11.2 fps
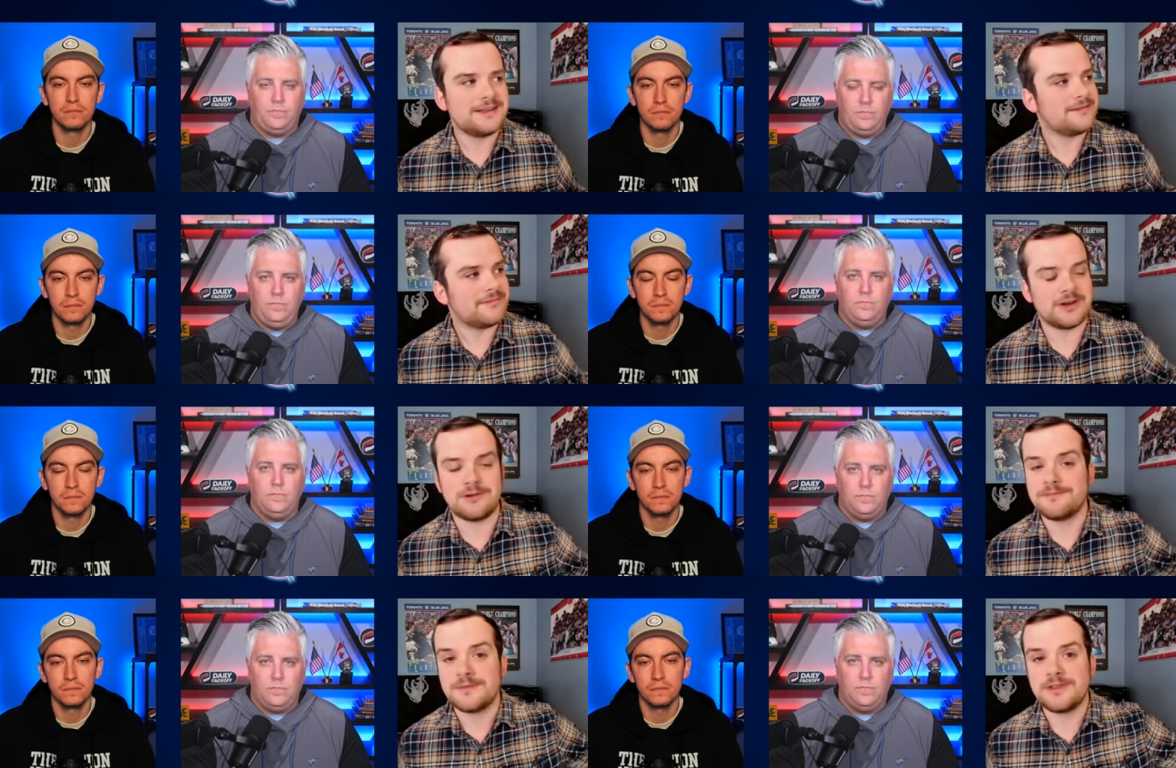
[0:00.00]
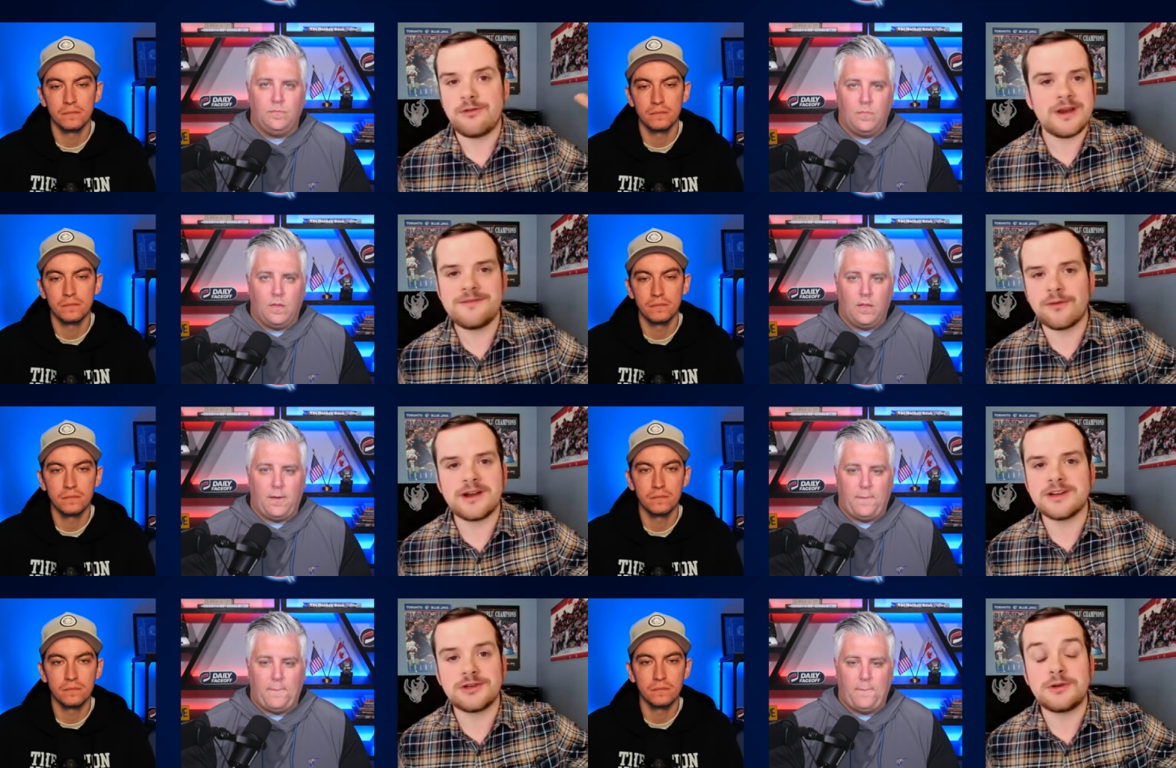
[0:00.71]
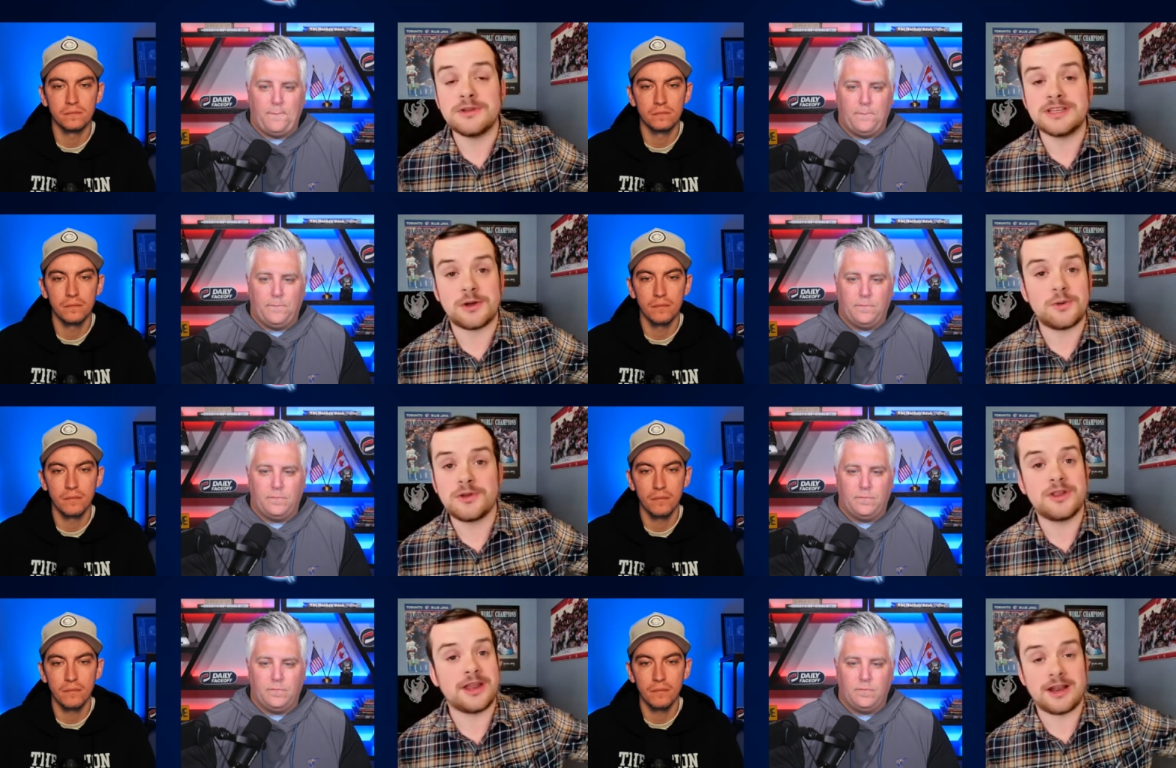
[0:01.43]
Speaker 1: you know, 24 years old is older
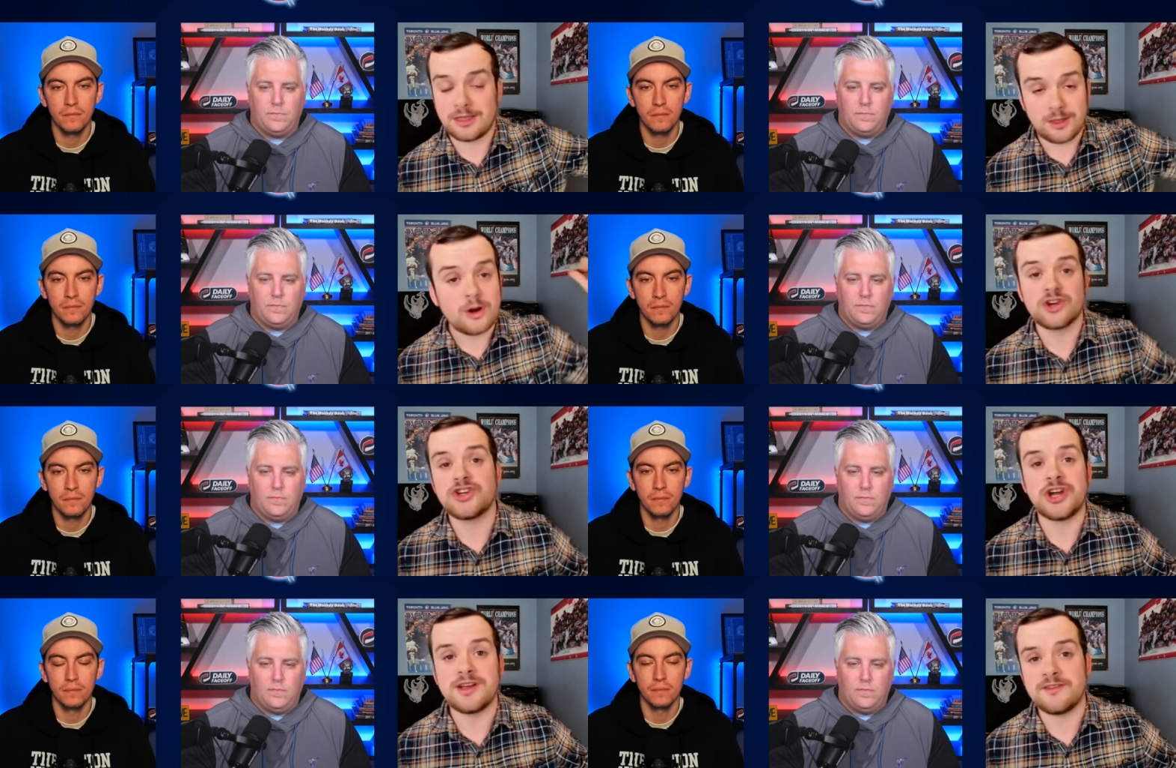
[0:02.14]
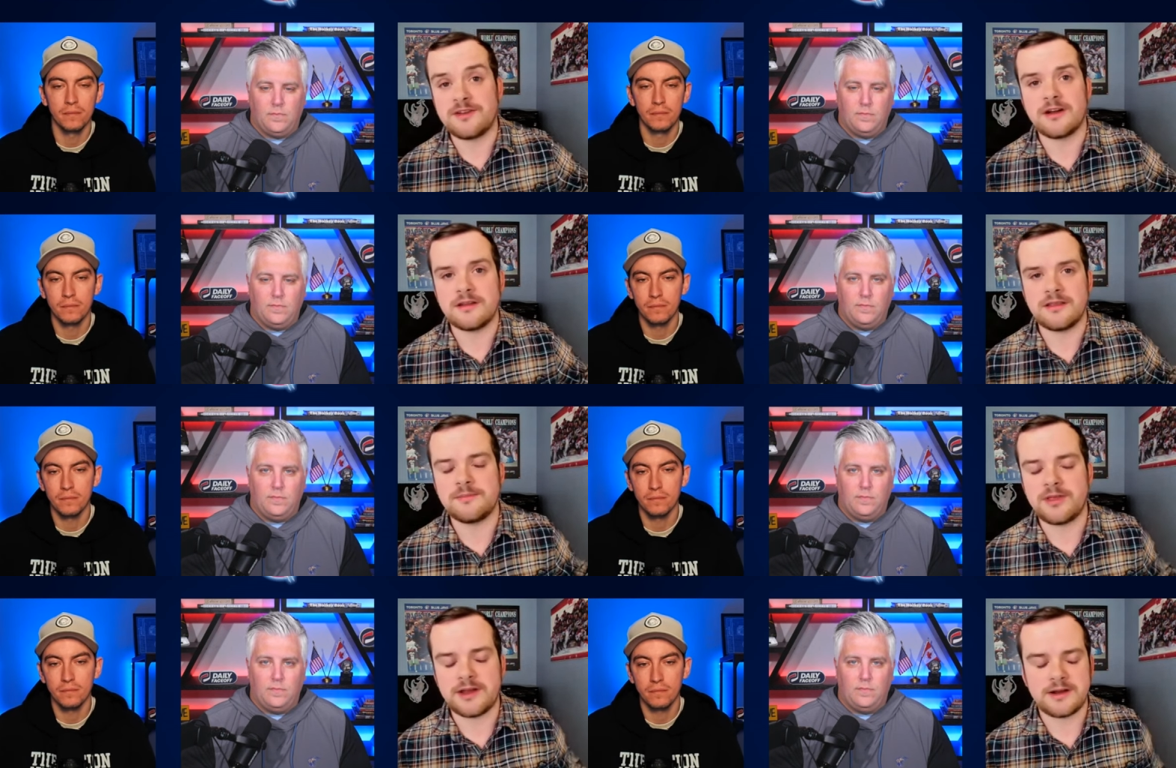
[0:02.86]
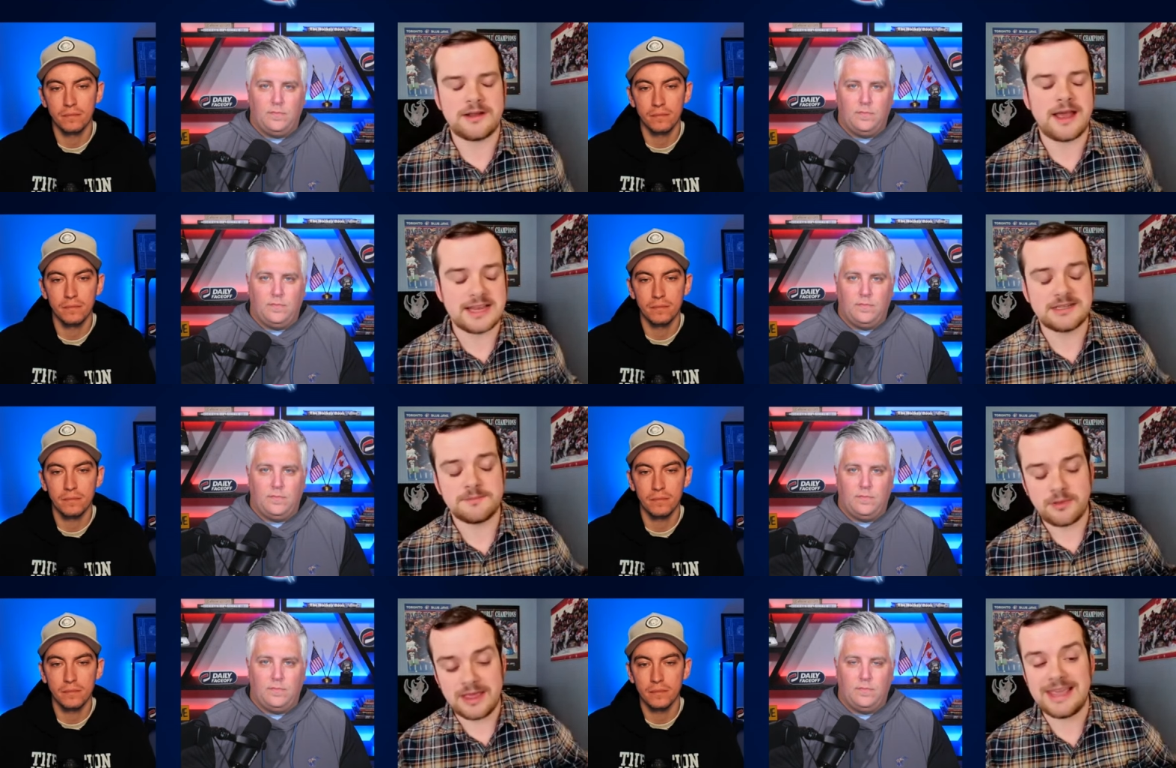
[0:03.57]
than a large chunk of currently player guys
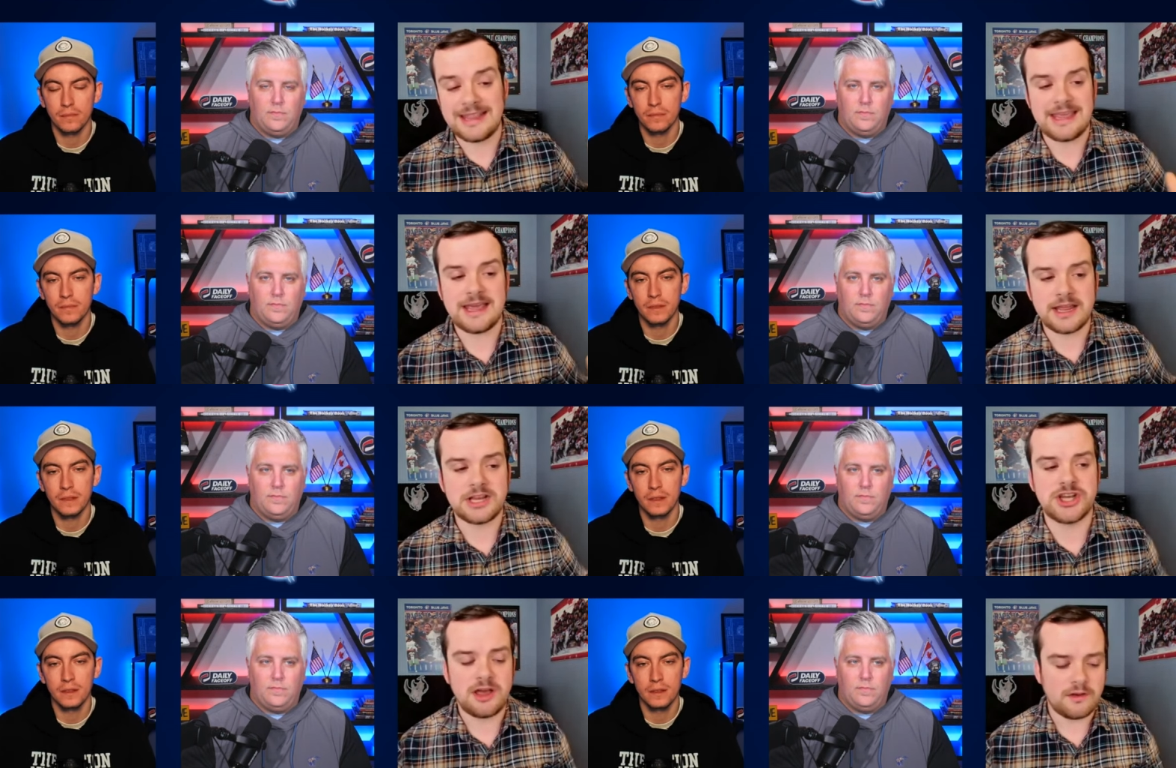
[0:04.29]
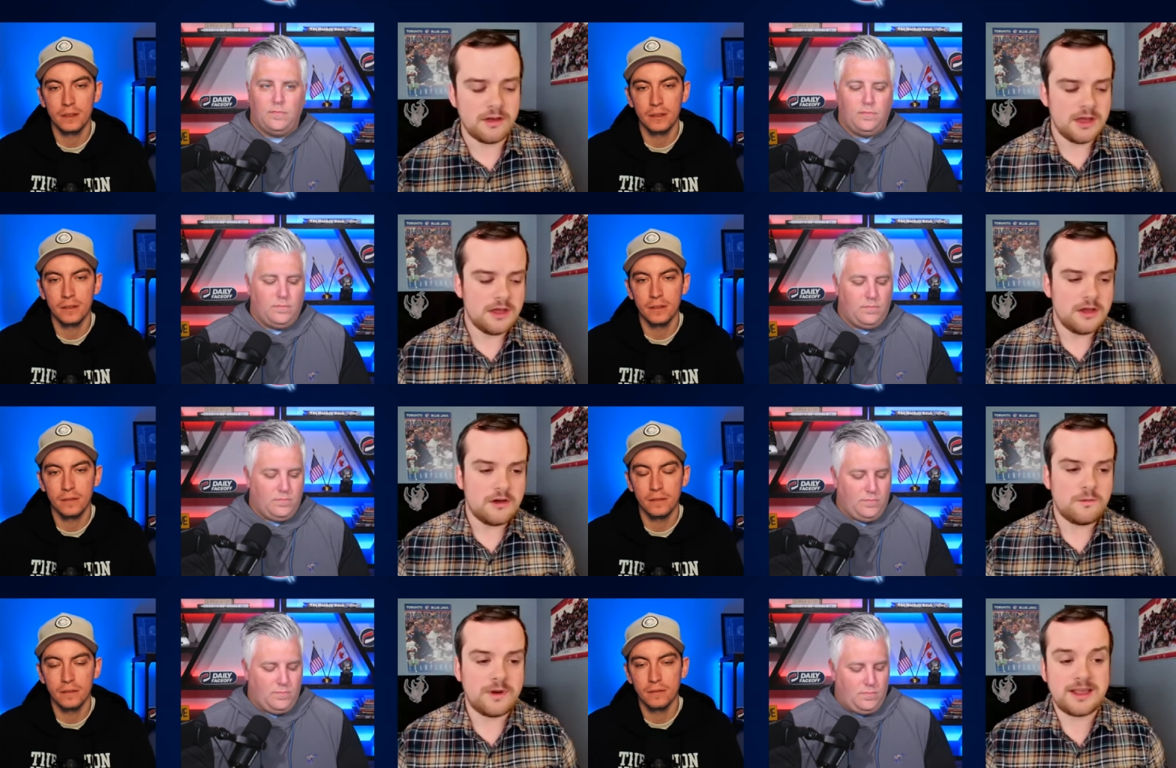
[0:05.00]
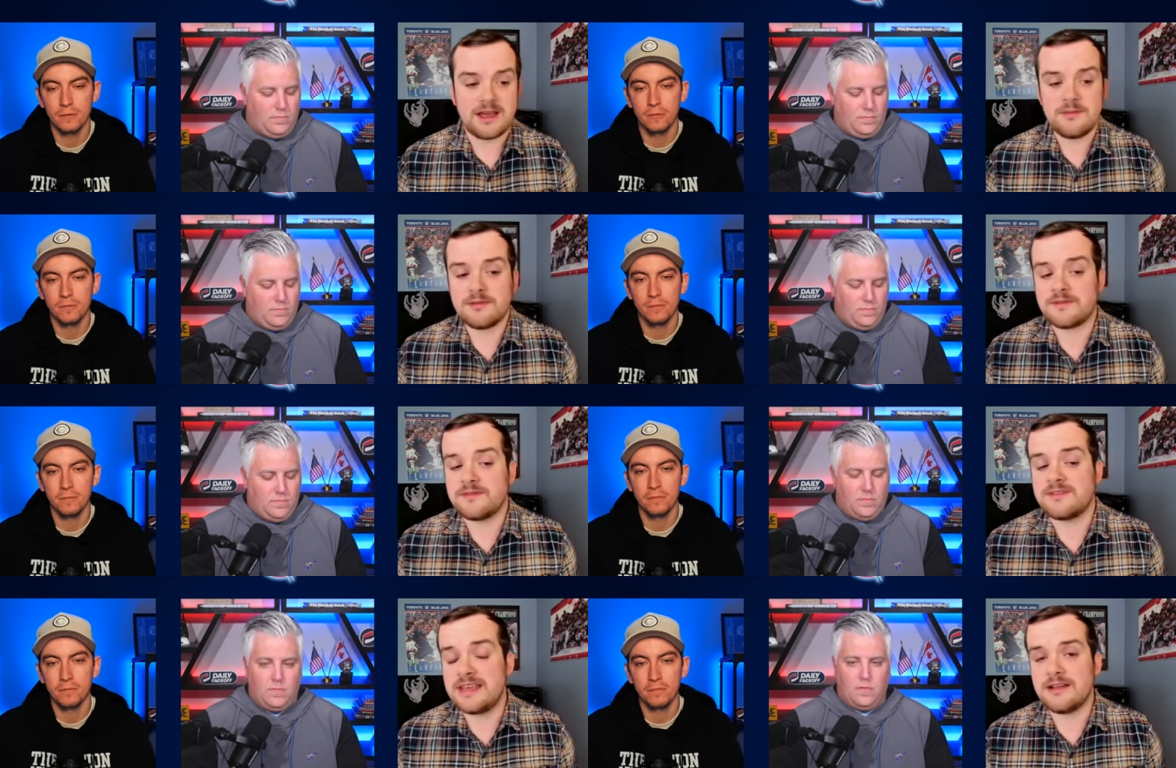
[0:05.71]
playing in the NHL. When it comes to
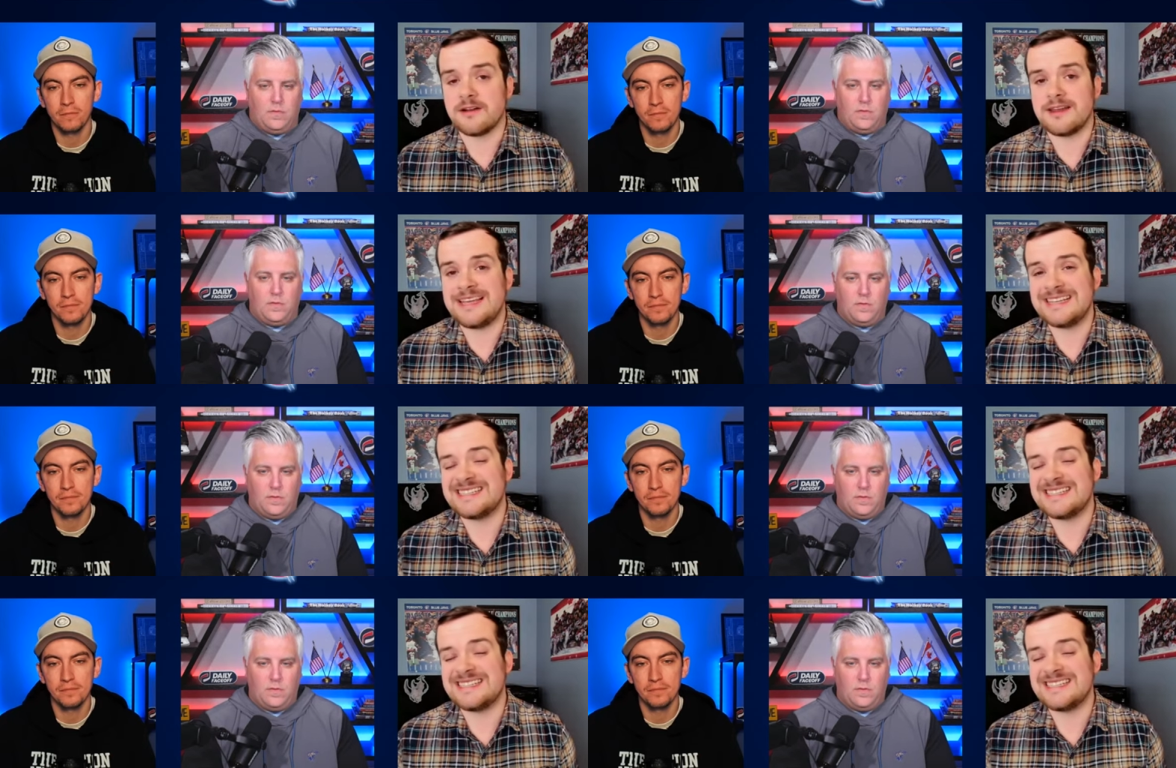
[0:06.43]
Seger, he's